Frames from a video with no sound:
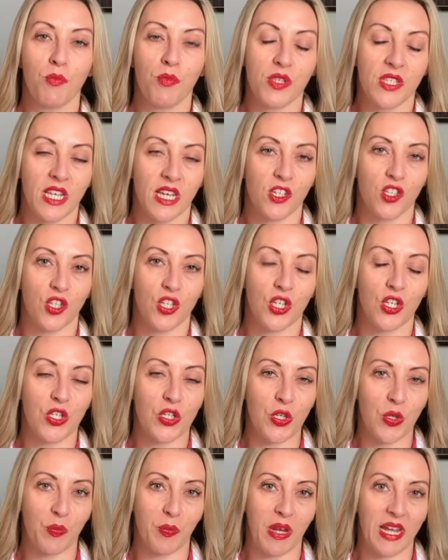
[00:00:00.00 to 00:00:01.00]
procession
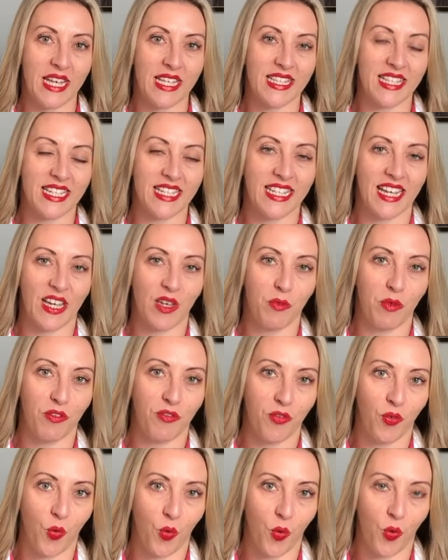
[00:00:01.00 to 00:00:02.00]
took place the day
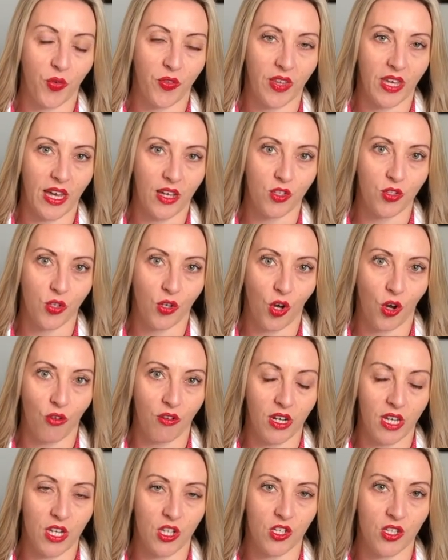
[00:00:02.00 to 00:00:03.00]
before the actual
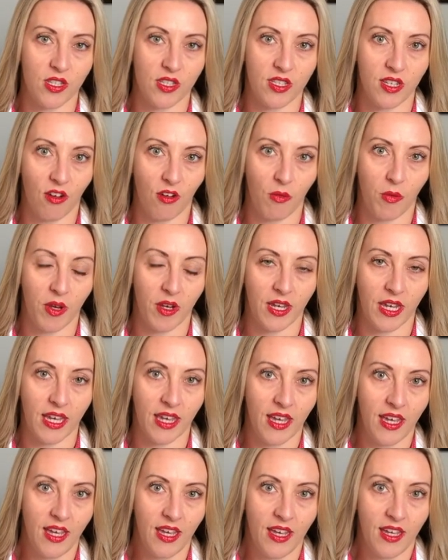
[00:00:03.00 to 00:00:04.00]
coronation ceremony.
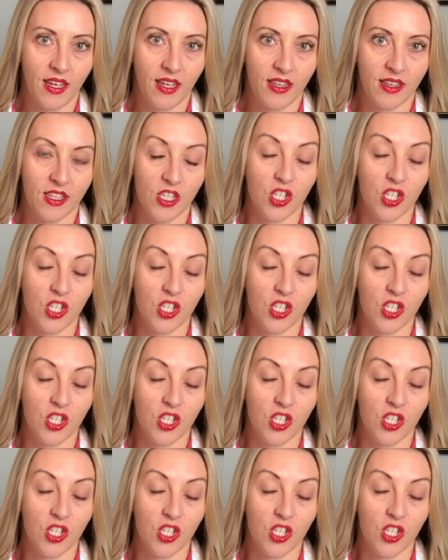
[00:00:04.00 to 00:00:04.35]
The